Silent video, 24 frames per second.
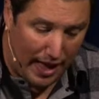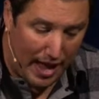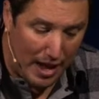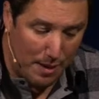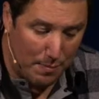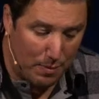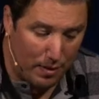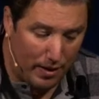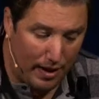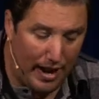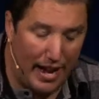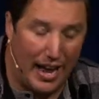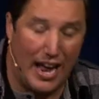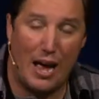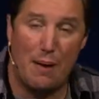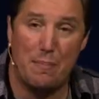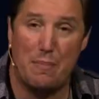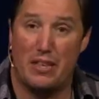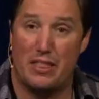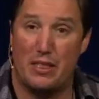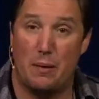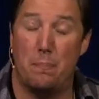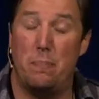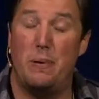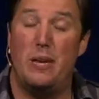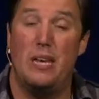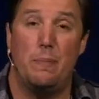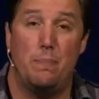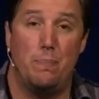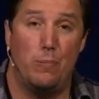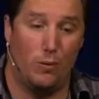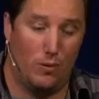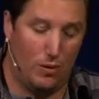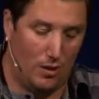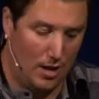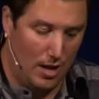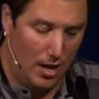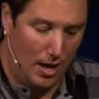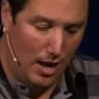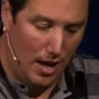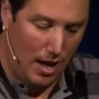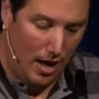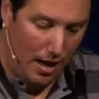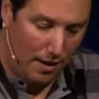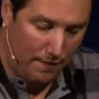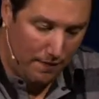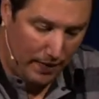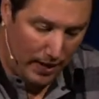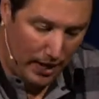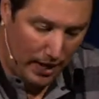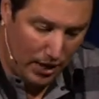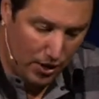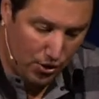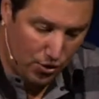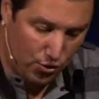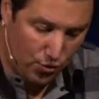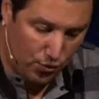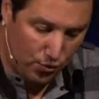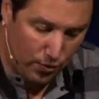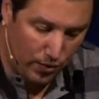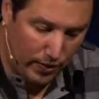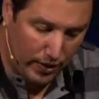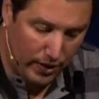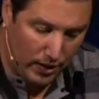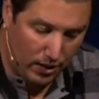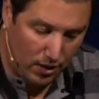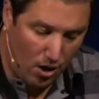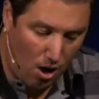Abraham and the people of Israel.